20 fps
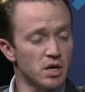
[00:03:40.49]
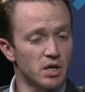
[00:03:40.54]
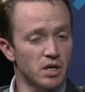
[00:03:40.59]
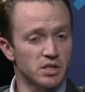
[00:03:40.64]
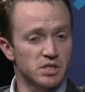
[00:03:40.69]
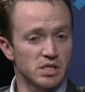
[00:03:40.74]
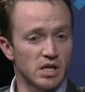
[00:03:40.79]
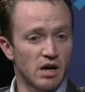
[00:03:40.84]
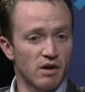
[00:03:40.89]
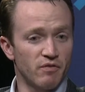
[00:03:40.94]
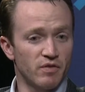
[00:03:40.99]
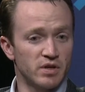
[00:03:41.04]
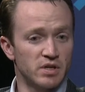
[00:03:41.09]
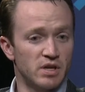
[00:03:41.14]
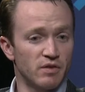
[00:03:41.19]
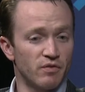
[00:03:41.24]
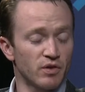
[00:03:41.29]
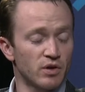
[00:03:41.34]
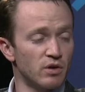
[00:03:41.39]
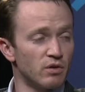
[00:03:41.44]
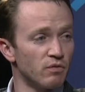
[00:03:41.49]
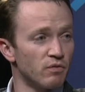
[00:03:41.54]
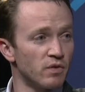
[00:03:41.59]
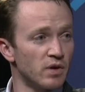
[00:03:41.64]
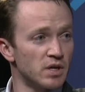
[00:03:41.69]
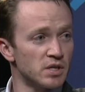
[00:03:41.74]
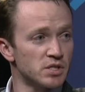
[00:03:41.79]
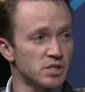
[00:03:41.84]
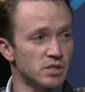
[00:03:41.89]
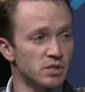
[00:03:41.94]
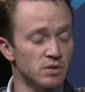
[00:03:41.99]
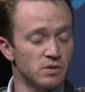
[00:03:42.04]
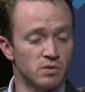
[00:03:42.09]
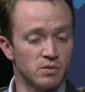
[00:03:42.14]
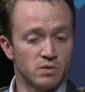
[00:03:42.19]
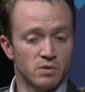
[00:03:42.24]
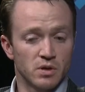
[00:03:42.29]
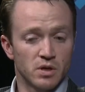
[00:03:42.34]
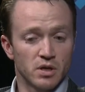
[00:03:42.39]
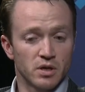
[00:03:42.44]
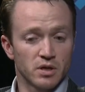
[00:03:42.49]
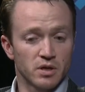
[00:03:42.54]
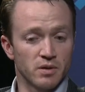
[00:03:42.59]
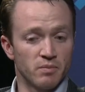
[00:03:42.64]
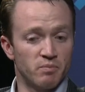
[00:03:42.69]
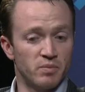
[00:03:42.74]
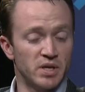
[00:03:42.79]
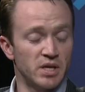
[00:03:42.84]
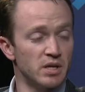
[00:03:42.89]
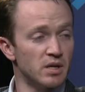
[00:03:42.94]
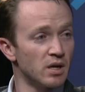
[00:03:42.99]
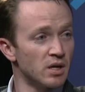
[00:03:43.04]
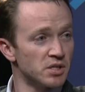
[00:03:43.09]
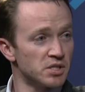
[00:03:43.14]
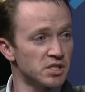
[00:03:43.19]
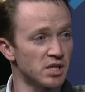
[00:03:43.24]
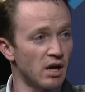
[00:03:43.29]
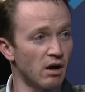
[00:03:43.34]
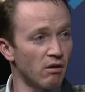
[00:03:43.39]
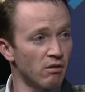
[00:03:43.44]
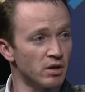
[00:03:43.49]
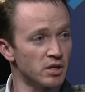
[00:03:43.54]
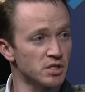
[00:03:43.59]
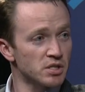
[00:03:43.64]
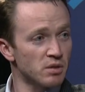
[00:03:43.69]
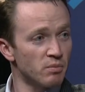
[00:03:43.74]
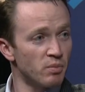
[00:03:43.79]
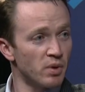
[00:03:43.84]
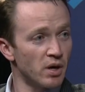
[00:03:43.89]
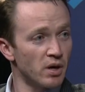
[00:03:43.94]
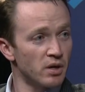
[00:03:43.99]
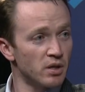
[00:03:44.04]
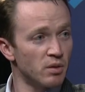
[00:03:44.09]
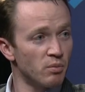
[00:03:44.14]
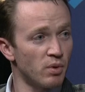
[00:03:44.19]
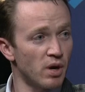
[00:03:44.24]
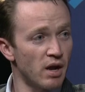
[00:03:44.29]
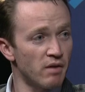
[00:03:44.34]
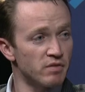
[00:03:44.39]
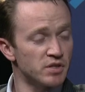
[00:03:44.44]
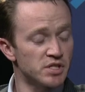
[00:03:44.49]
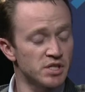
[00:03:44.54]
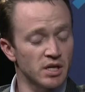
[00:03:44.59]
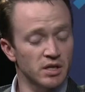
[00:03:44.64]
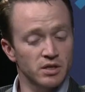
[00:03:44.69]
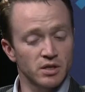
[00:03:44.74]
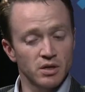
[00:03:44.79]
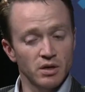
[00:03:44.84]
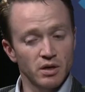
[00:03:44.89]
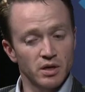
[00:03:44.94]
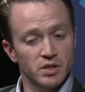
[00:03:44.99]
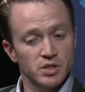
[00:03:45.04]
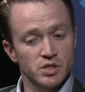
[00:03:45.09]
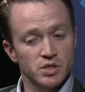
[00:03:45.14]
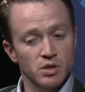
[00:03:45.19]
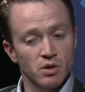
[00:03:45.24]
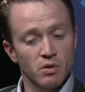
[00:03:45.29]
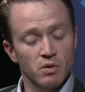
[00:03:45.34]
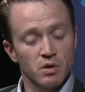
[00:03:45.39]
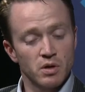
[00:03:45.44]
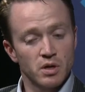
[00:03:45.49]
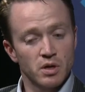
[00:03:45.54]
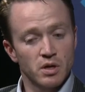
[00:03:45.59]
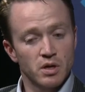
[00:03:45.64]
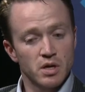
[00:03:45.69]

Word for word: it's often difficult for us to compete on salaries compared to the private sector. And so